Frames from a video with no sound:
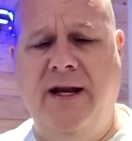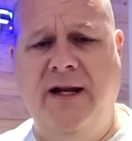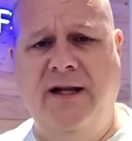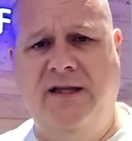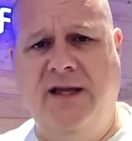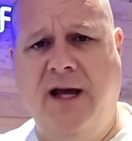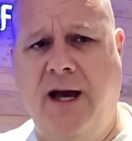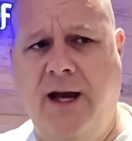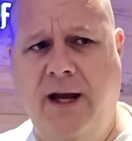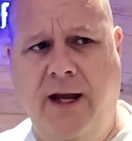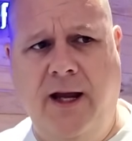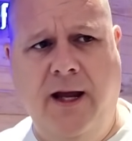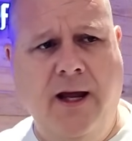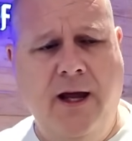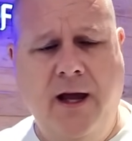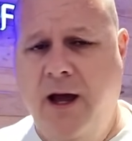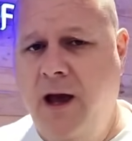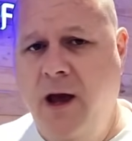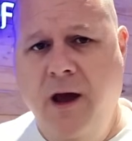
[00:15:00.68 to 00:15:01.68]
in the day.
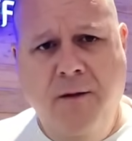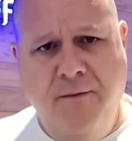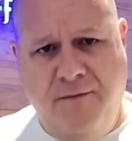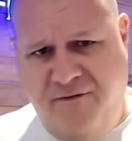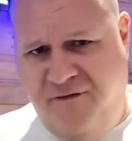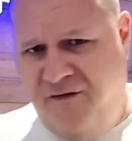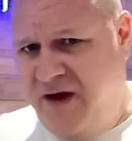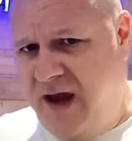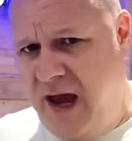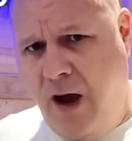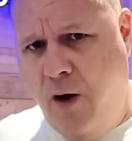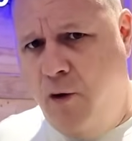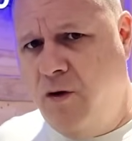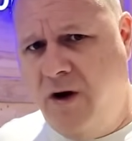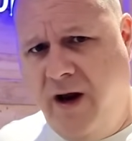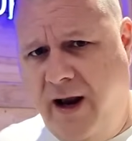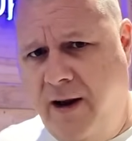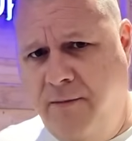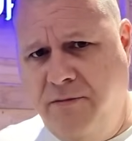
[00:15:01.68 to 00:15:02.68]
But forget
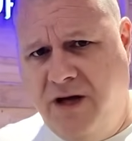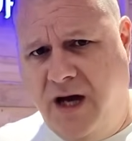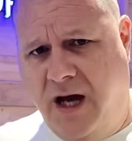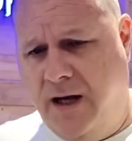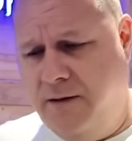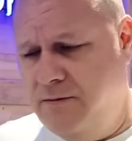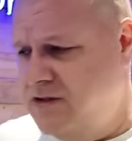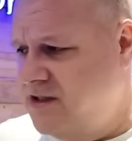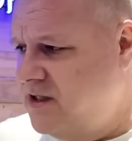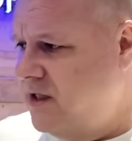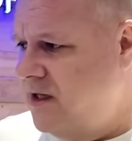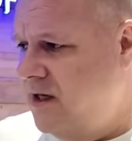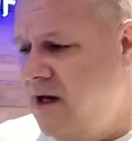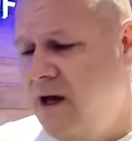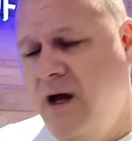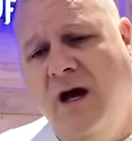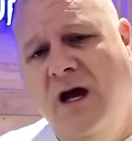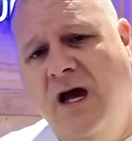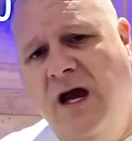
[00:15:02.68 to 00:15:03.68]
all of them games.
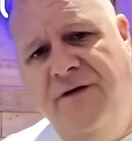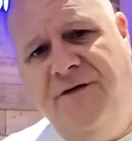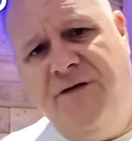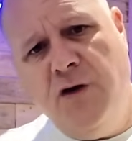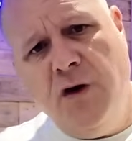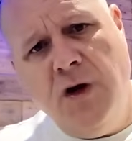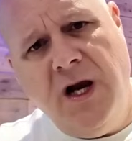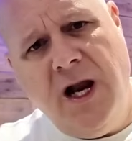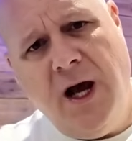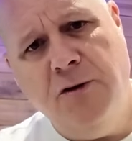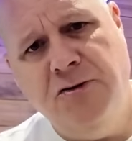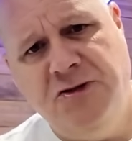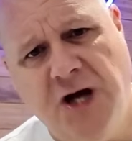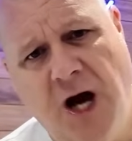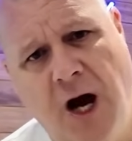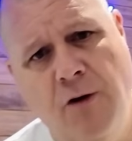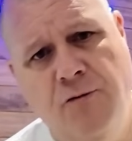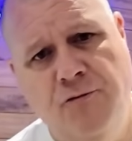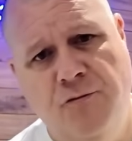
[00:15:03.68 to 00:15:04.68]
If you can load
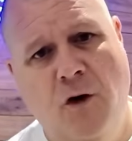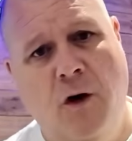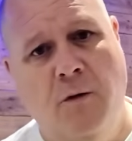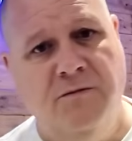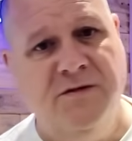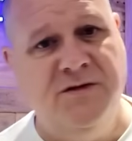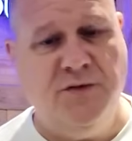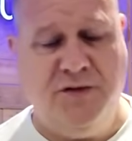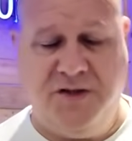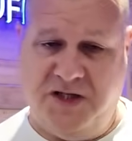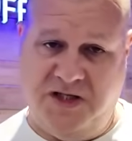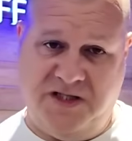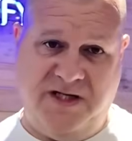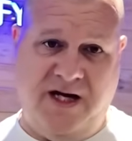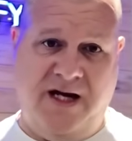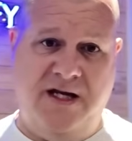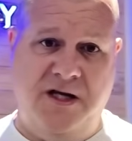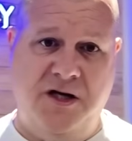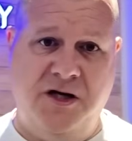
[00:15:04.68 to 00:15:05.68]
your own ROMs, which are
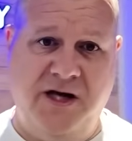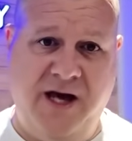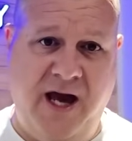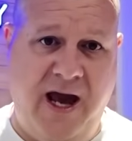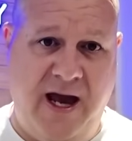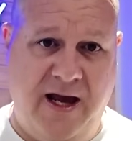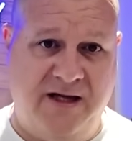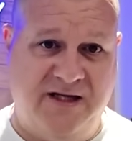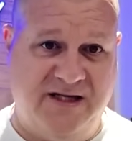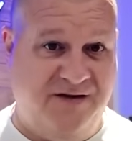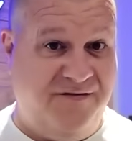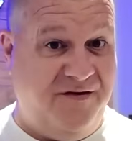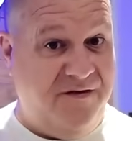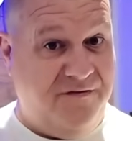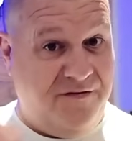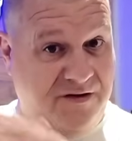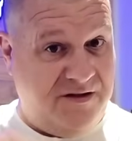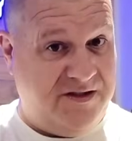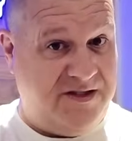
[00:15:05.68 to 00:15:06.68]
saying you can, because they've
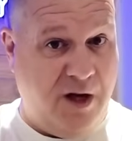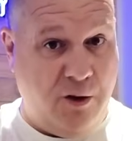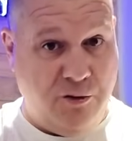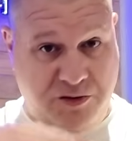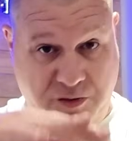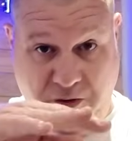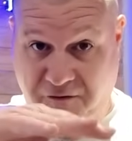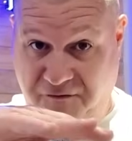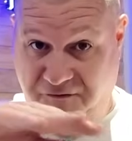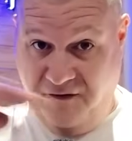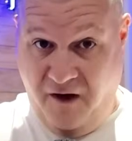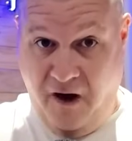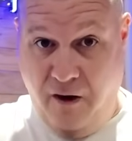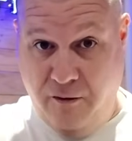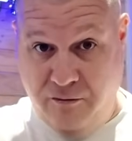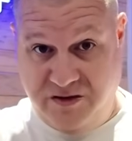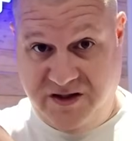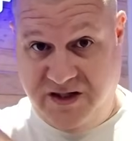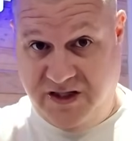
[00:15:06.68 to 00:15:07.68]
even told you what
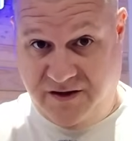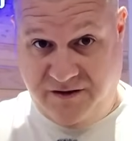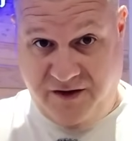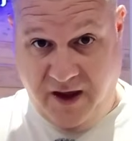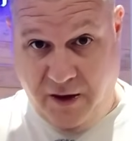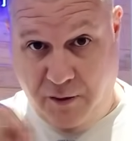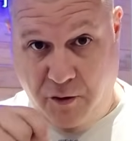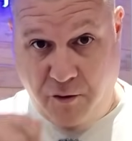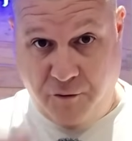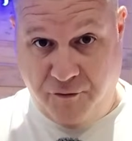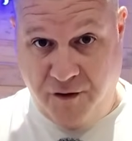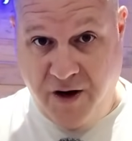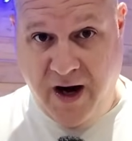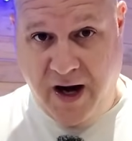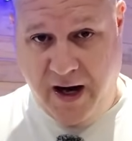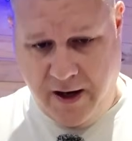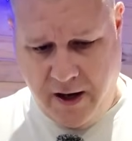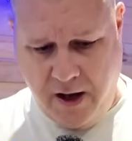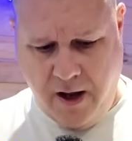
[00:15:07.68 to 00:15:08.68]
files this thing will
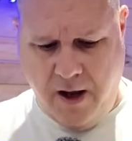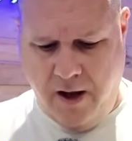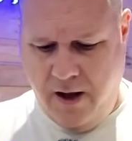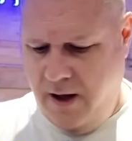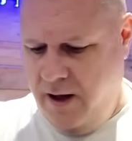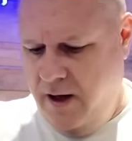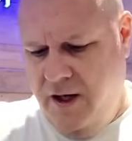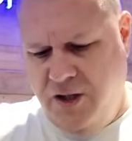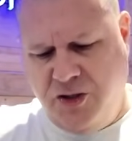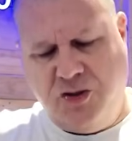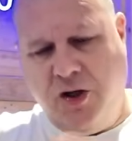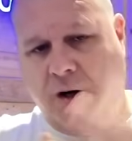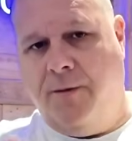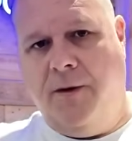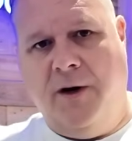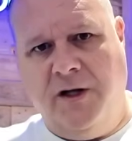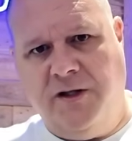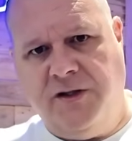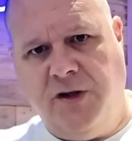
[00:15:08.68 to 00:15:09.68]
read, drop
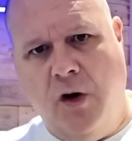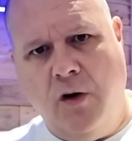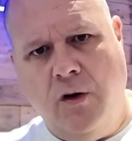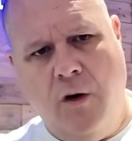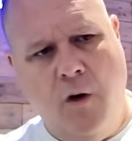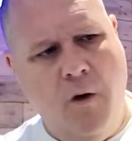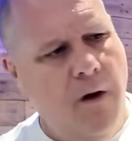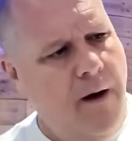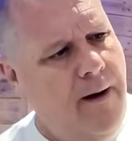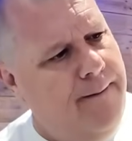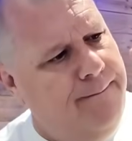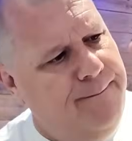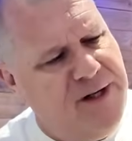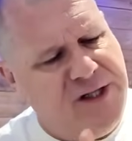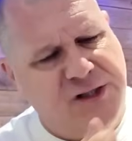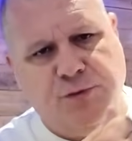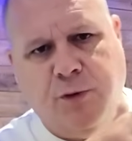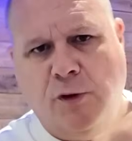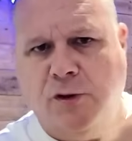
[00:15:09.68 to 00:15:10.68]
them on a dongle,
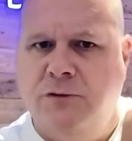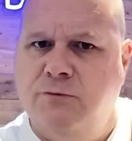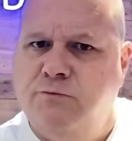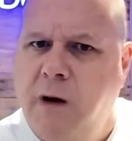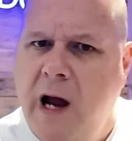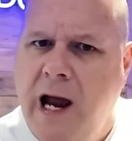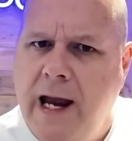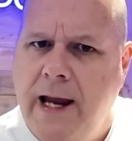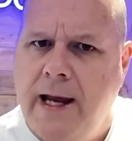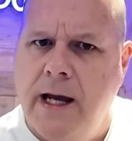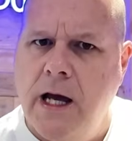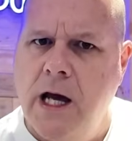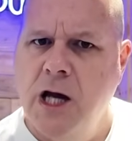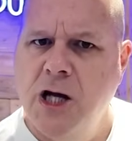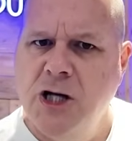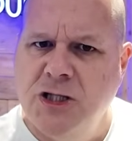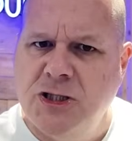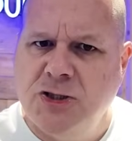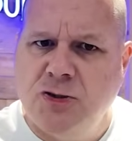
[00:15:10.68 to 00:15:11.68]
bish bosh bang,
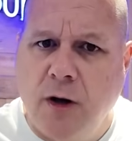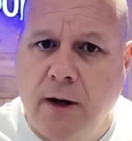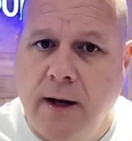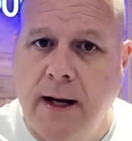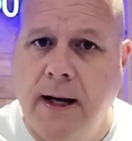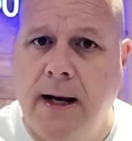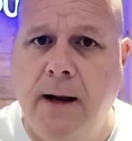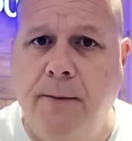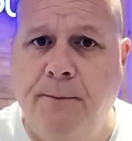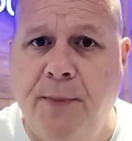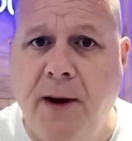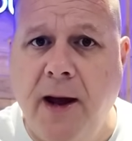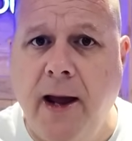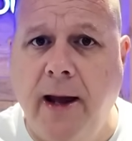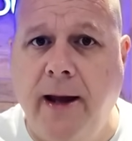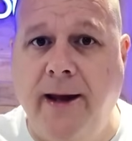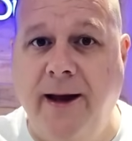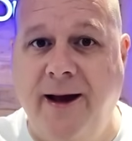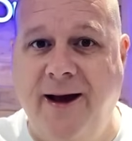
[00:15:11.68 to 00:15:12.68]
straight in the
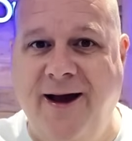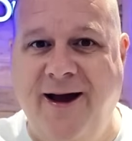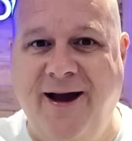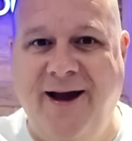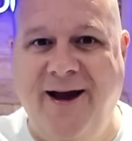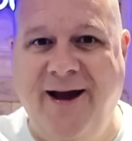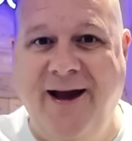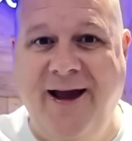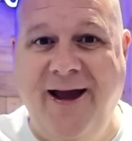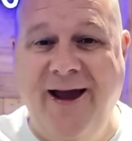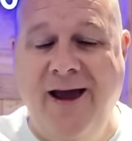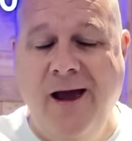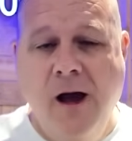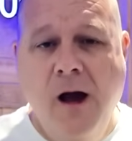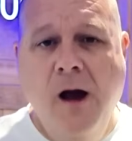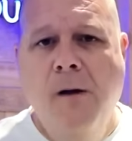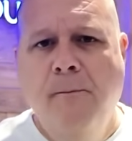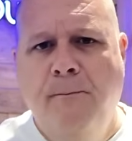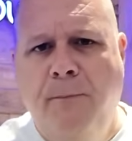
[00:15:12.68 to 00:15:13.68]
back. Hey,
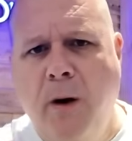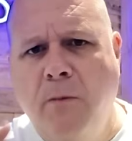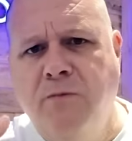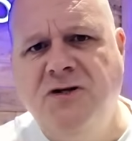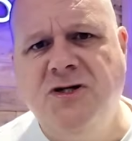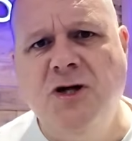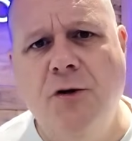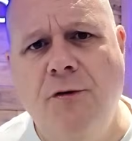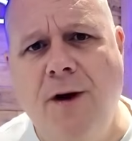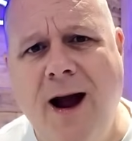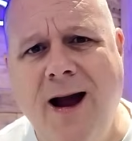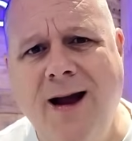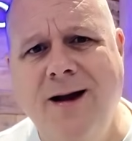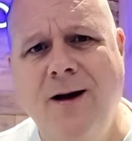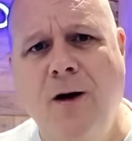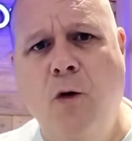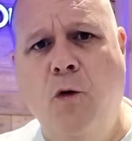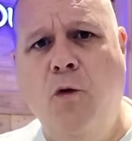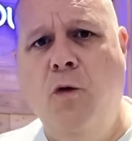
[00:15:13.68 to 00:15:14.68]
Bob's your
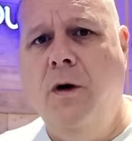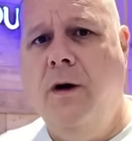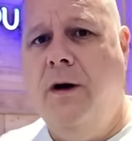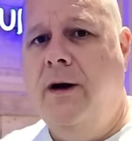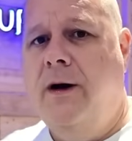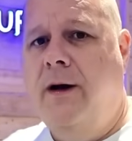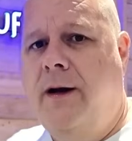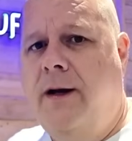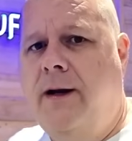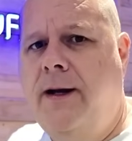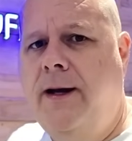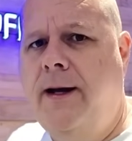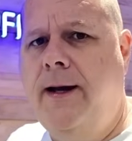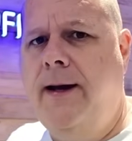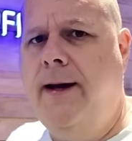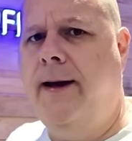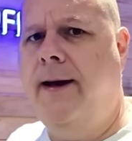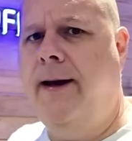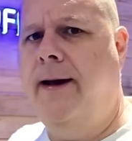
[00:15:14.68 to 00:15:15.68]
uncle.
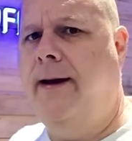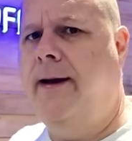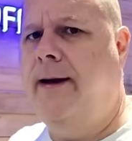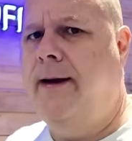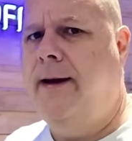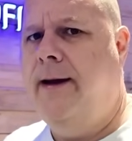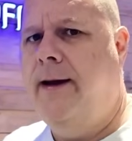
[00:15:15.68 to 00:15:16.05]
Yeah,